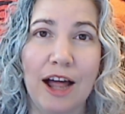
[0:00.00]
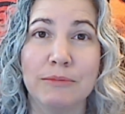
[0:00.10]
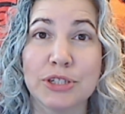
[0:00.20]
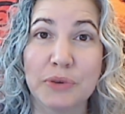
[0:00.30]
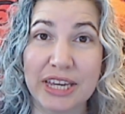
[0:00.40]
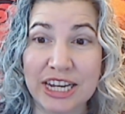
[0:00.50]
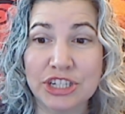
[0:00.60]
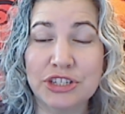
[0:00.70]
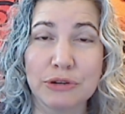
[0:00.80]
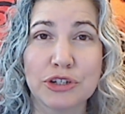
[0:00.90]
So
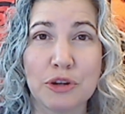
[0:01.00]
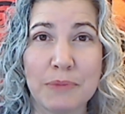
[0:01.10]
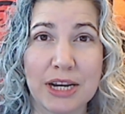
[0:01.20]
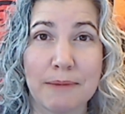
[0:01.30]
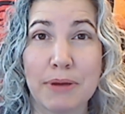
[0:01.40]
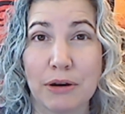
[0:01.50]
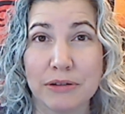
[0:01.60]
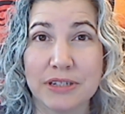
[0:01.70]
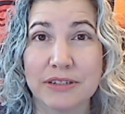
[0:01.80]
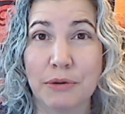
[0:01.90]
each social media
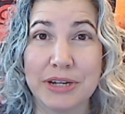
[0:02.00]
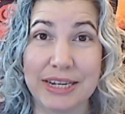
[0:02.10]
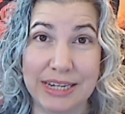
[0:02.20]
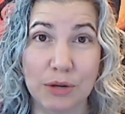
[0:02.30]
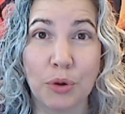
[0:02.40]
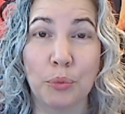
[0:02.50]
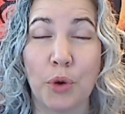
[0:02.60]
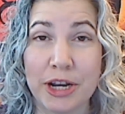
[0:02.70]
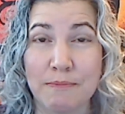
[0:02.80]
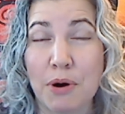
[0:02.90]
post is going to equal
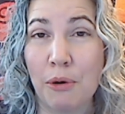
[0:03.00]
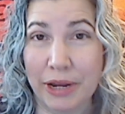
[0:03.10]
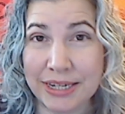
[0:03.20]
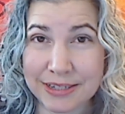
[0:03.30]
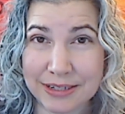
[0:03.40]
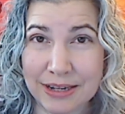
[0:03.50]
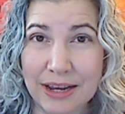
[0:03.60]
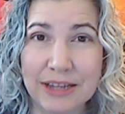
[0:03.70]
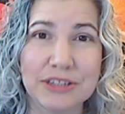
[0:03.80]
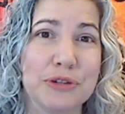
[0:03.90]
1 point.
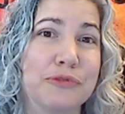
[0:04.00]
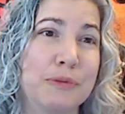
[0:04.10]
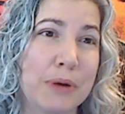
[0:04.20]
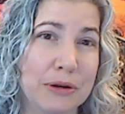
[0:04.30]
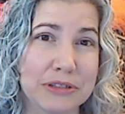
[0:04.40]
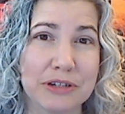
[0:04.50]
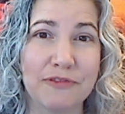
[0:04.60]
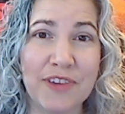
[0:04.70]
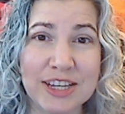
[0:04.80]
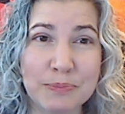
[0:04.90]
So if you post on
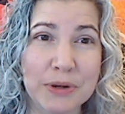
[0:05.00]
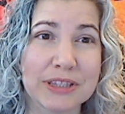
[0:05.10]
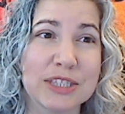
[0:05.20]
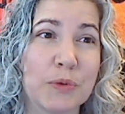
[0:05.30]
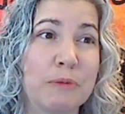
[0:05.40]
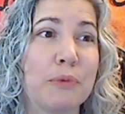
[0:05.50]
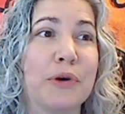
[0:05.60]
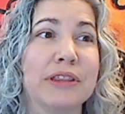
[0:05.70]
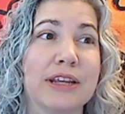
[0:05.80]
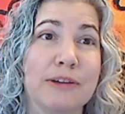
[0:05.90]
Facebook, that's 1
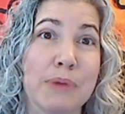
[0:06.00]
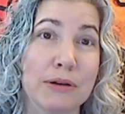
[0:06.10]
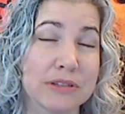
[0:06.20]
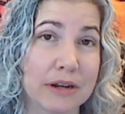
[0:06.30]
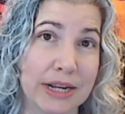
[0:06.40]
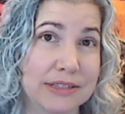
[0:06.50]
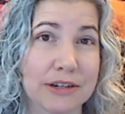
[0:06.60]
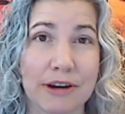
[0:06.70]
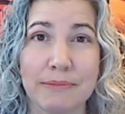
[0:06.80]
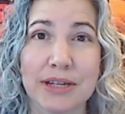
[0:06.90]
point, and then you post on
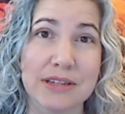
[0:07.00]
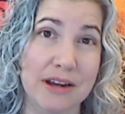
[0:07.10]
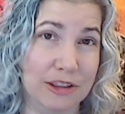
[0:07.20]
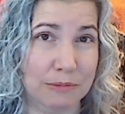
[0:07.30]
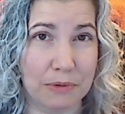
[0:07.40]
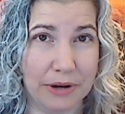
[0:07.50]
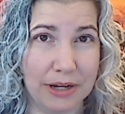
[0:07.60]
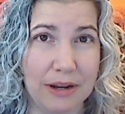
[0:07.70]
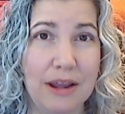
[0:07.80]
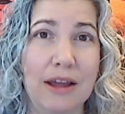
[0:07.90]
Instagram, that's another point.
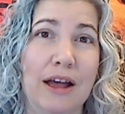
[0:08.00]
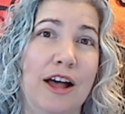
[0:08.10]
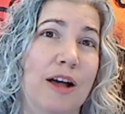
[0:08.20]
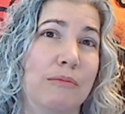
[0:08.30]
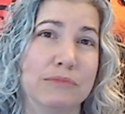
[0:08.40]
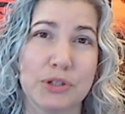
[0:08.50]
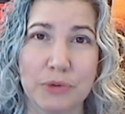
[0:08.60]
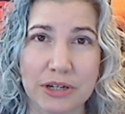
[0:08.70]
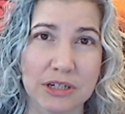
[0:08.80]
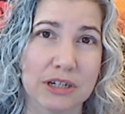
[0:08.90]

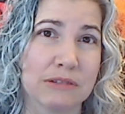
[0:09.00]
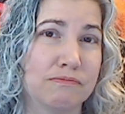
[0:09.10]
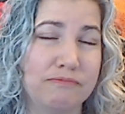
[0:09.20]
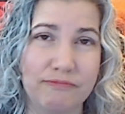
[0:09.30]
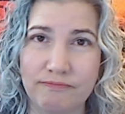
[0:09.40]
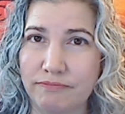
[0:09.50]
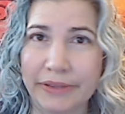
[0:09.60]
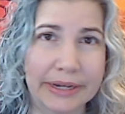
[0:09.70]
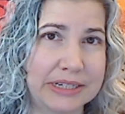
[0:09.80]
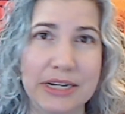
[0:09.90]
Twitter,
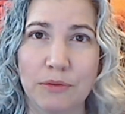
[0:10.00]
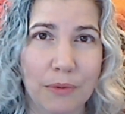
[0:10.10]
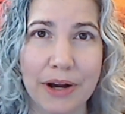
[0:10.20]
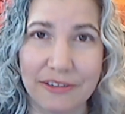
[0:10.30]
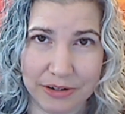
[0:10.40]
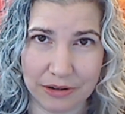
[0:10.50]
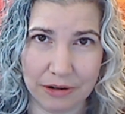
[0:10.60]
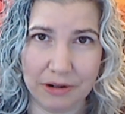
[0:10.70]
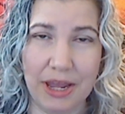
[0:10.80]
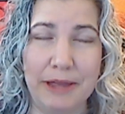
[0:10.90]
LinkedIn, whatever,
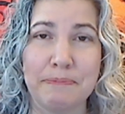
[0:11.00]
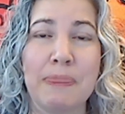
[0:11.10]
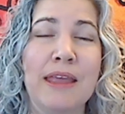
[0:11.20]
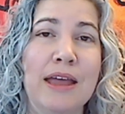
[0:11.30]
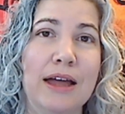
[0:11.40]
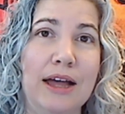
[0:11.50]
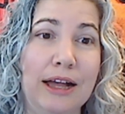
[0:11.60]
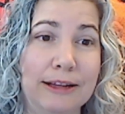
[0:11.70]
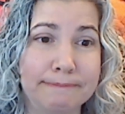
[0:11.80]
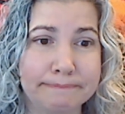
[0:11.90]
okay?
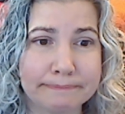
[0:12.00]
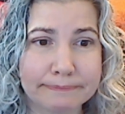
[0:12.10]
And